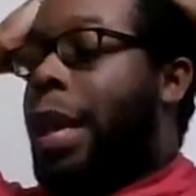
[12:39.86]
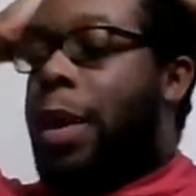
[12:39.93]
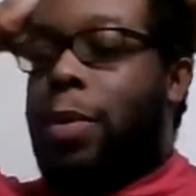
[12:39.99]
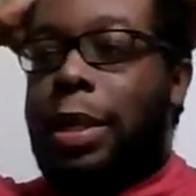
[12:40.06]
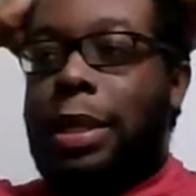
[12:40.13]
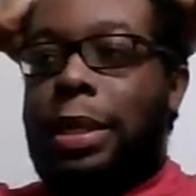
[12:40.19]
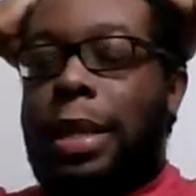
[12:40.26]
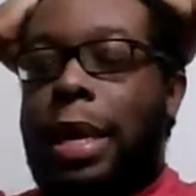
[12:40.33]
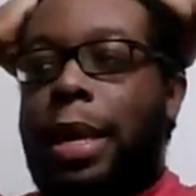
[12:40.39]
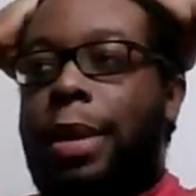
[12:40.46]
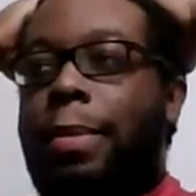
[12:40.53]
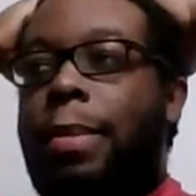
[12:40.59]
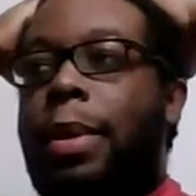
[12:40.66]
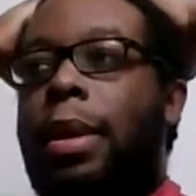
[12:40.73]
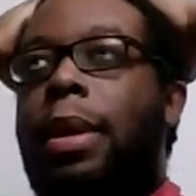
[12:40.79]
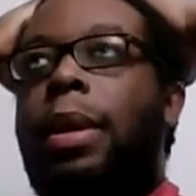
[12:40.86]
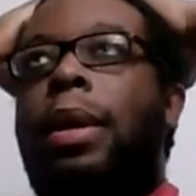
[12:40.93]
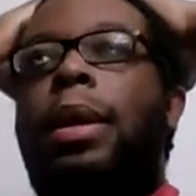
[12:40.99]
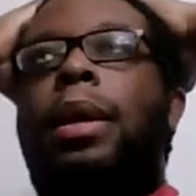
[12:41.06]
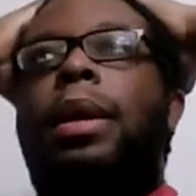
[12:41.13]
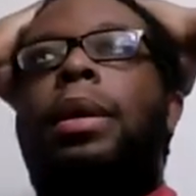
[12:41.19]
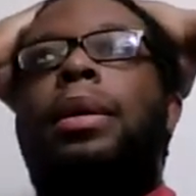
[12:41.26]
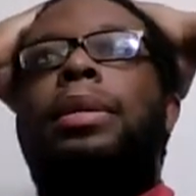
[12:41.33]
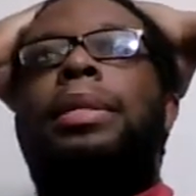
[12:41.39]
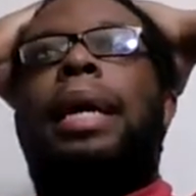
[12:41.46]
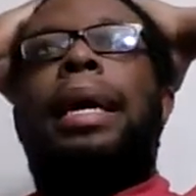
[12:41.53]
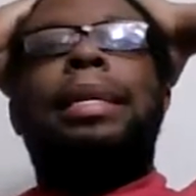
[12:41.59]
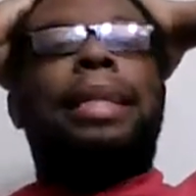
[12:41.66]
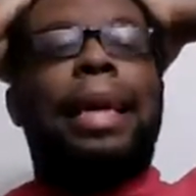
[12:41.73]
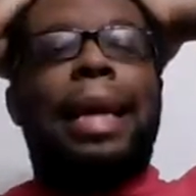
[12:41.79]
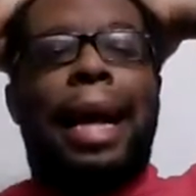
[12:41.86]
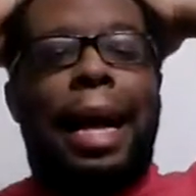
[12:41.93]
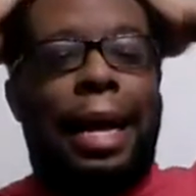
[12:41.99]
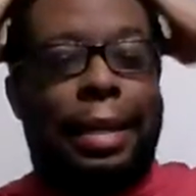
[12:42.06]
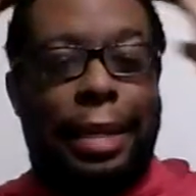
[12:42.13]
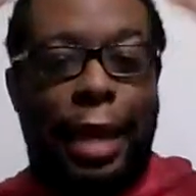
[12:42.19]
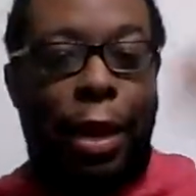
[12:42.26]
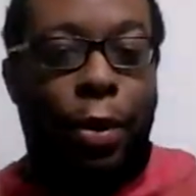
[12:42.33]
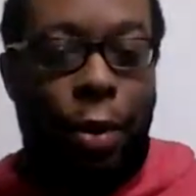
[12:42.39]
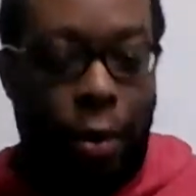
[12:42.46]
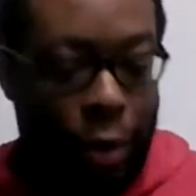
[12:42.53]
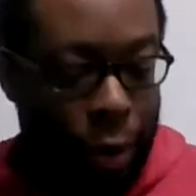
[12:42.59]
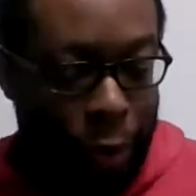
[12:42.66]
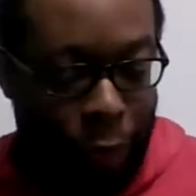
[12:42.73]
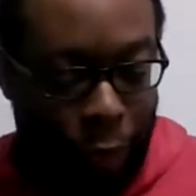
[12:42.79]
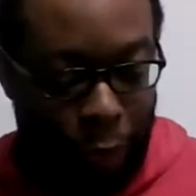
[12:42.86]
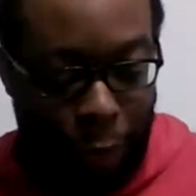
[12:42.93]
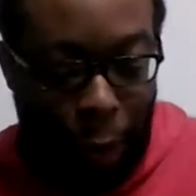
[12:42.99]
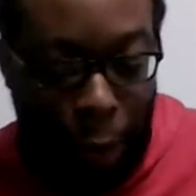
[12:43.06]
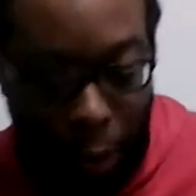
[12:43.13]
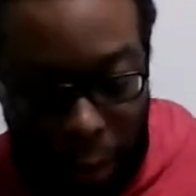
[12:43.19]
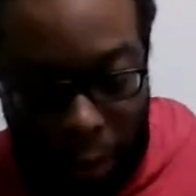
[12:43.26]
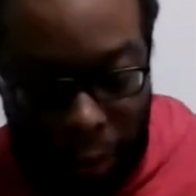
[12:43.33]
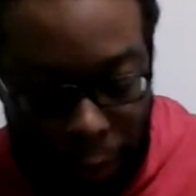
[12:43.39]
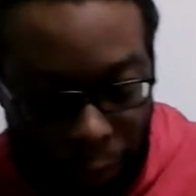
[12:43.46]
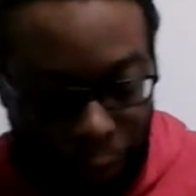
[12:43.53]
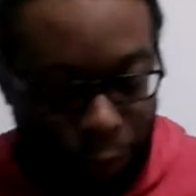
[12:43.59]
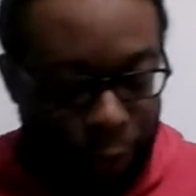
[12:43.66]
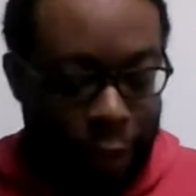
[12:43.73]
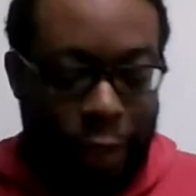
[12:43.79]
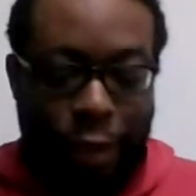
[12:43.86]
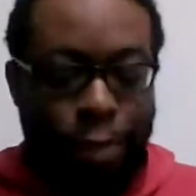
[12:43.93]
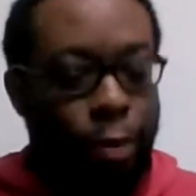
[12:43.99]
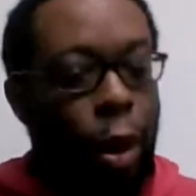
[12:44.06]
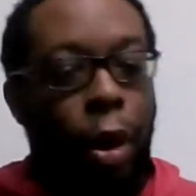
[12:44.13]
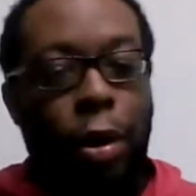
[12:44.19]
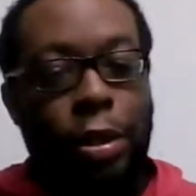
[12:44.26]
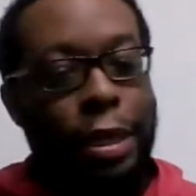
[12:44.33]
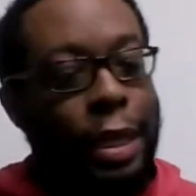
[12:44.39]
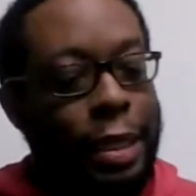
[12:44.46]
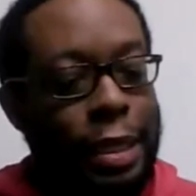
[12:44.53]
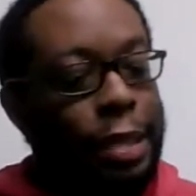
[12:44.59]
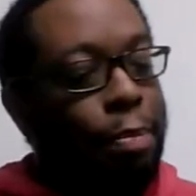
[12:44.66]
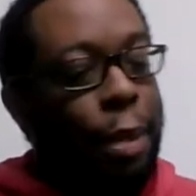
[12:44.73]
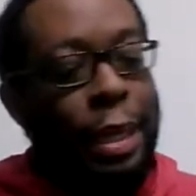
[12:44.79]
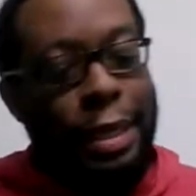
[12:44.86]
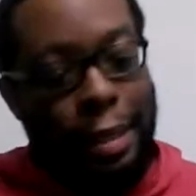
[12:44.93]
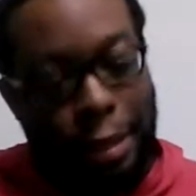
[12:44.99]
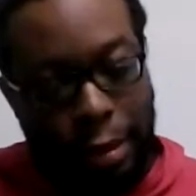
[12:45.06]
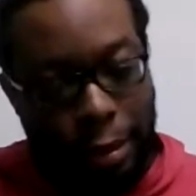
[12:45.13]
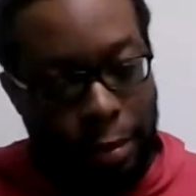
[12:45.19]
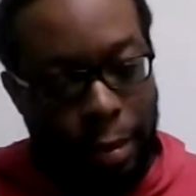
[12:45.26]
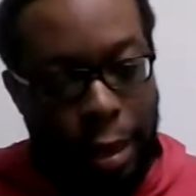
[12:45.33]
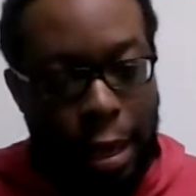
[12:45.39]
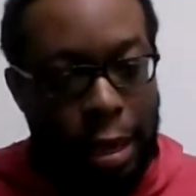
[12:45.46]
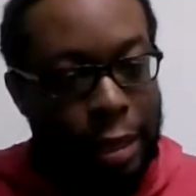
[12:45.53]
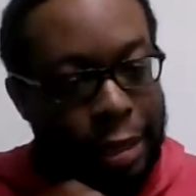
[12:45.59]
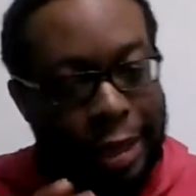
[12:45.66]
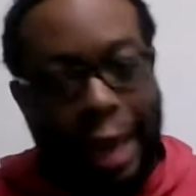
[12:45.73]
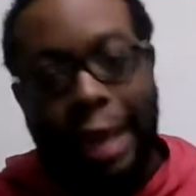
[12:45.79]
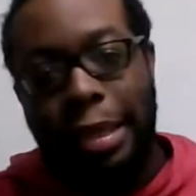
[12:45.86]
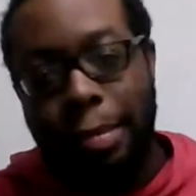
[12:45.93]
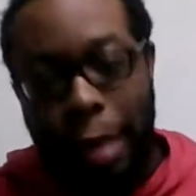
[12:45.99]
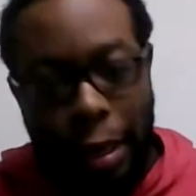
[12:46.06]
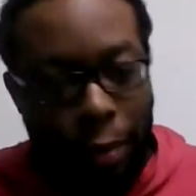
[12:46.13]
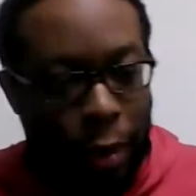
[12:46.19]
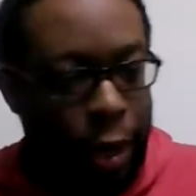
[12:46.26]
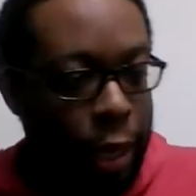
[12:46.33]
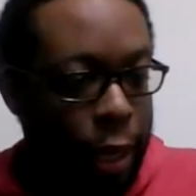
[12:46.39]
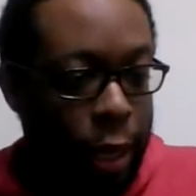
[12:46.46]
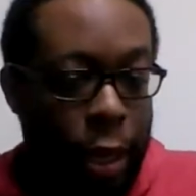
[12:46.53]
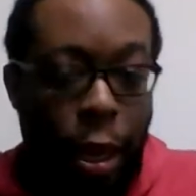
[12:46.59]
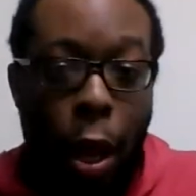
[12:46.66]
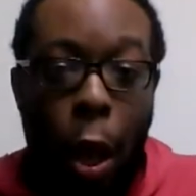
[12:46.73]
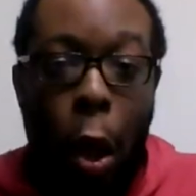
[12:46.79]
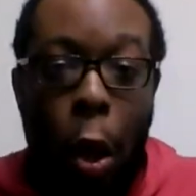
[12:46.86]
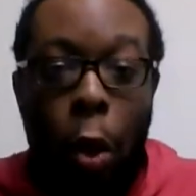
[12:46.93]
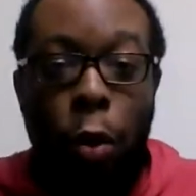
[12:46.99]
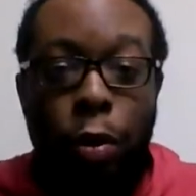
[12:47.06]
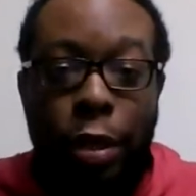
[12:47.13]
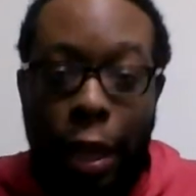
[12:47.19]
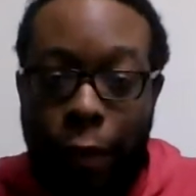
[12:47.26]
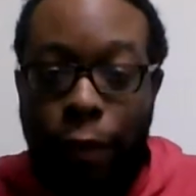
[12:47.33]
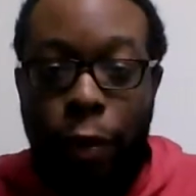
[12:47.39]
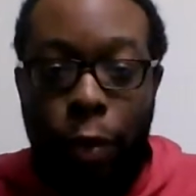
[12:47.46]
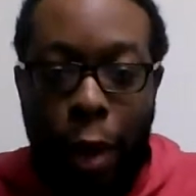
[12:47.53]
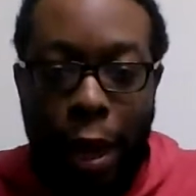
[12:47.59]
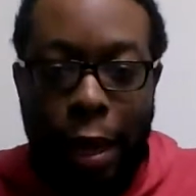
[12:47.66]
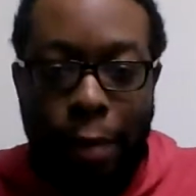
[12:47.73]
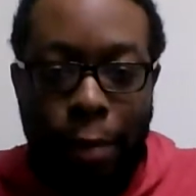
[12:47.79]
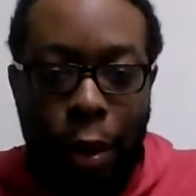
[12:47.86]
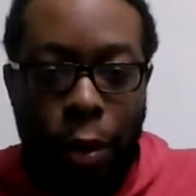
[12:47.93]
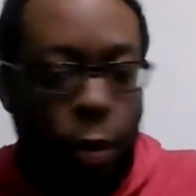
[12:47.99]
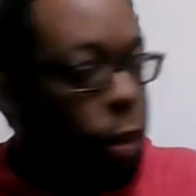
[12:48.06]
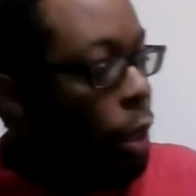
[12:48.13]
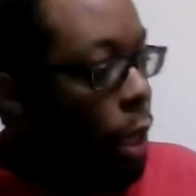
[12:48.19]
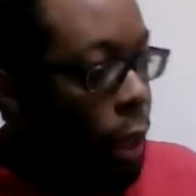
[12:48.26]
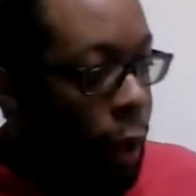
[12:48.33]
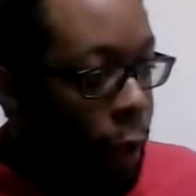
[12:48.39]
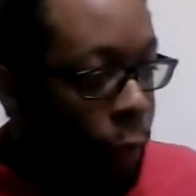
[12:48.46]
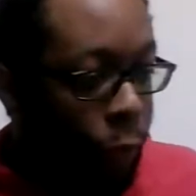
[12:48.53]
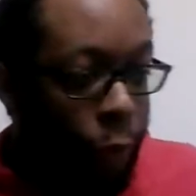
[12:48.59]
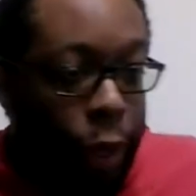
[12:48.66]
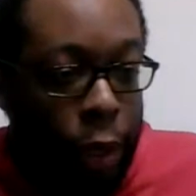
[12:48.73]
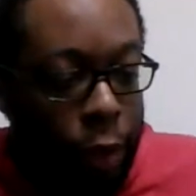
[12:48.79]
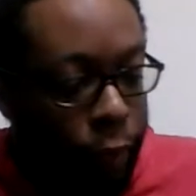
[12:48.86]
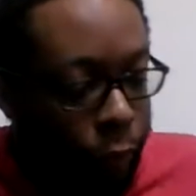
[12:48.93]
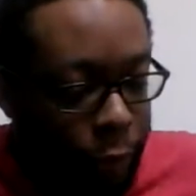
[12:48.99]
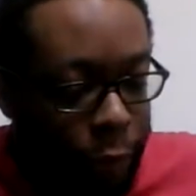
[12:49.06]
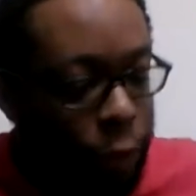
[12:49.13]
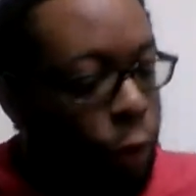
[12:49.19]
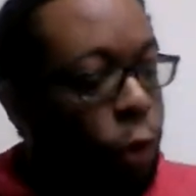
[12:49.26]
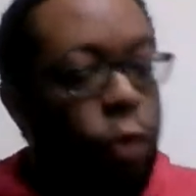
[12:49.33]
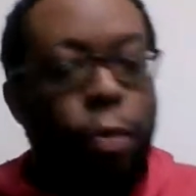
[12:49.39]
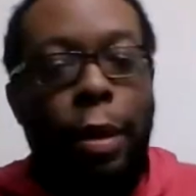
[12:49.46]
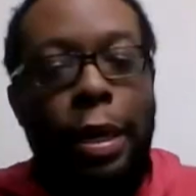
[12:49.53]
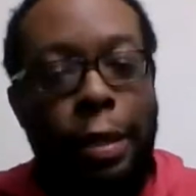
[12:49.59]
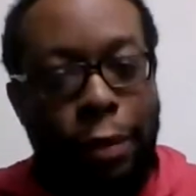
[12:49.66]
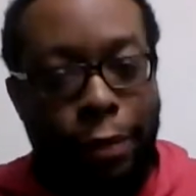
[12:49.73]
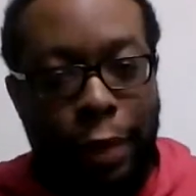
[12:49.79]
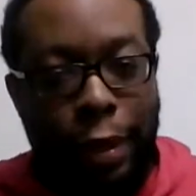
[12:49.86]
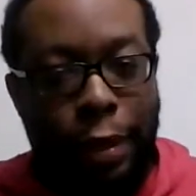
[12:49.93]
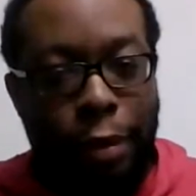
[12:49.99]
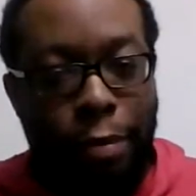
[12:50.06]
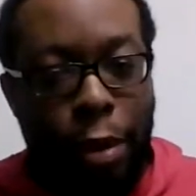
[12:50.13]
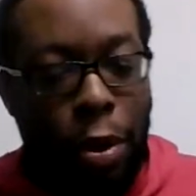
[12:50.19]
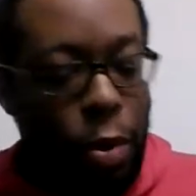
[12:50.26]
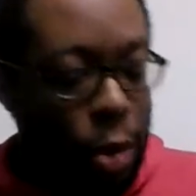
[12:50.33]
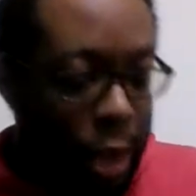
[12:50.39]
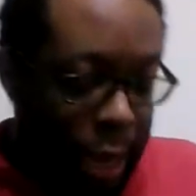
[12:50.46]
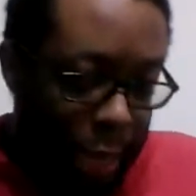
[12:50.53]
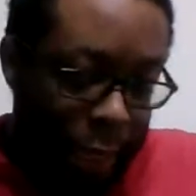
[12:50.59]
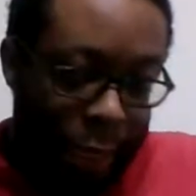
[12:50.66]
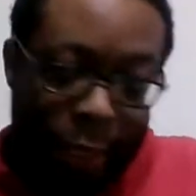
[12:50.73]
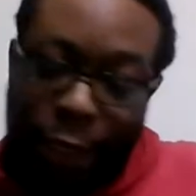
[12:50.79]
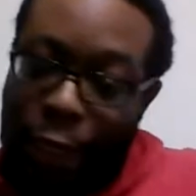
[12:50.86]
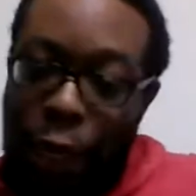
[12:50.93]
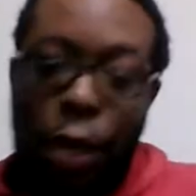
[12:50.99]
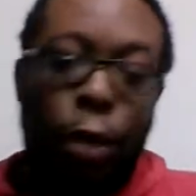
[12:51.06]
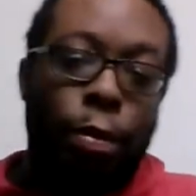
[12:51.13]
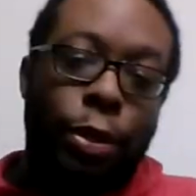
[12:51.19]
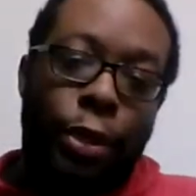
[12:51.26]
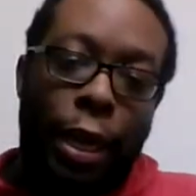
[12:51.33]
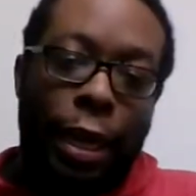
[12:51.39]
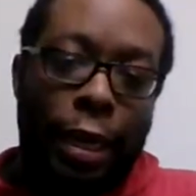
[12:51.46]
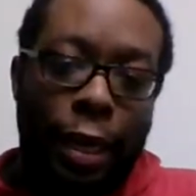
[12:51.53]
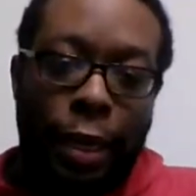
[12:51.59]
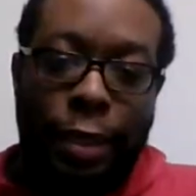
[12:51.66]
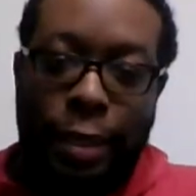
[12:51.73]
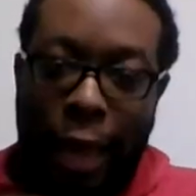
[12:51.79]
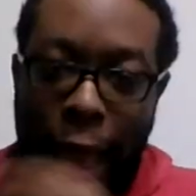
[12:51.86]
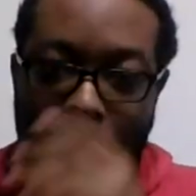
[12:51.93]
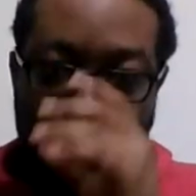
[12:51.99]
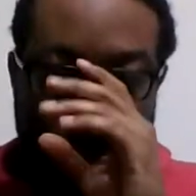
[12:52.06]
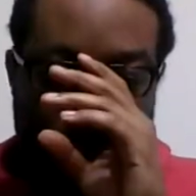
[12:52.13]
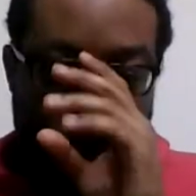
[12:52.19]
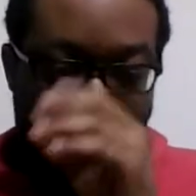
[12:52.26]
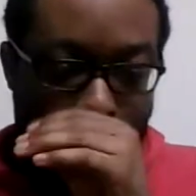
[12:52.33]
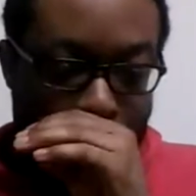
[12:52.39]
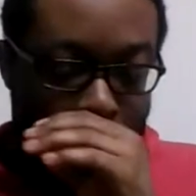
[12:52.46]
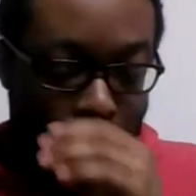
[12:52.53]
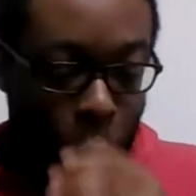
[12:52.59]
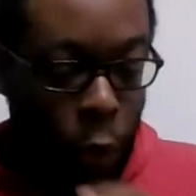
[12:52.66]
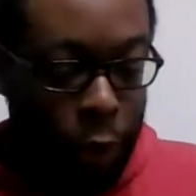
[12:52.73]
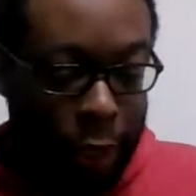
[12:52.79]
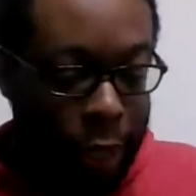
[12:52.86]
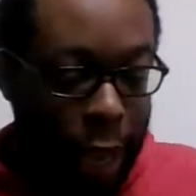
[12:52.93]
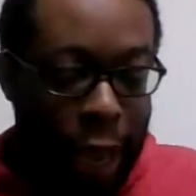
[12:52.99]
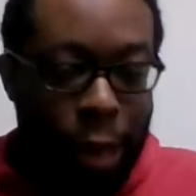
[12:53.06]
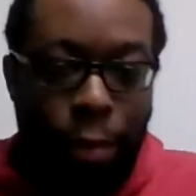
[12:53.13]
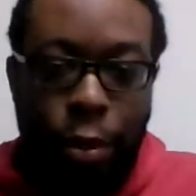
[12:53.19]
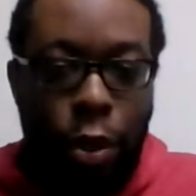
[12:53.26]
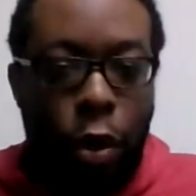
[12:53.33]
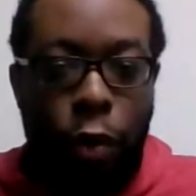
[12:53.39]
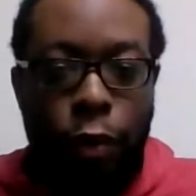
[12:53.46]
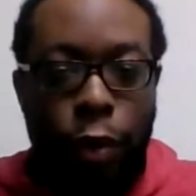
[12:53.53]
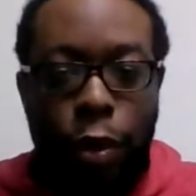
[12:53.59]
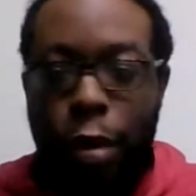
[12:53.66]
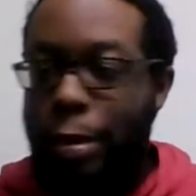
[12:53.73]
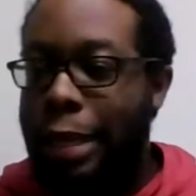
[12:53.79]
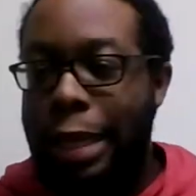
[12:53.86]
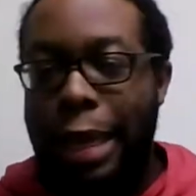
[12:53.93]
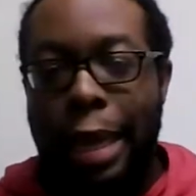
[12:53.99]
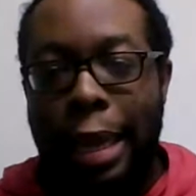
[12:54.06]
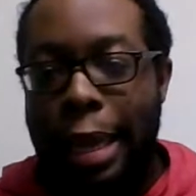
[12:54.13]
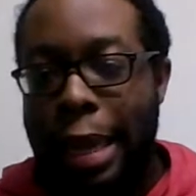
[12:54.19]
What's his name? Dante Hightower. Oh, just Miles. He just misses him. Sacks Matt Ryan. Oh, Devin White, bro. The new motherfucker, bro. Just come straight in and sack Matt Ryan. Oh, the game is over. You know what I'm saying?